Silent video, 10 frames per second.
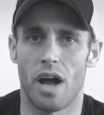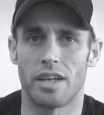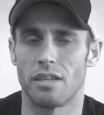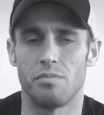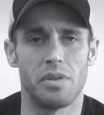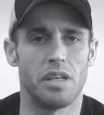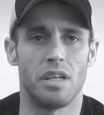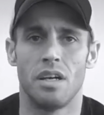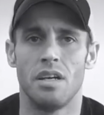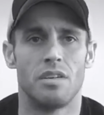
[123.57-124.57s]
I can
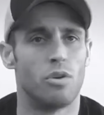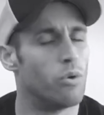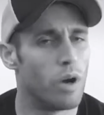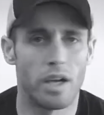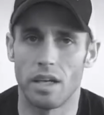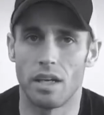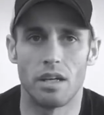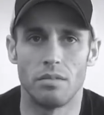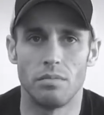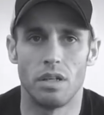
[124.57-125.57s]
be who I
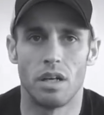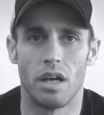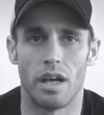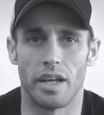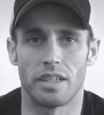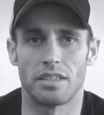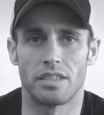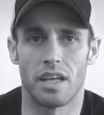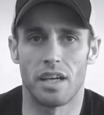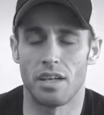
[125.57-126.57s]
am, and I can
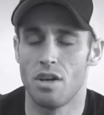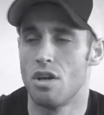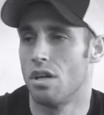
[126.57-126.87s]
say,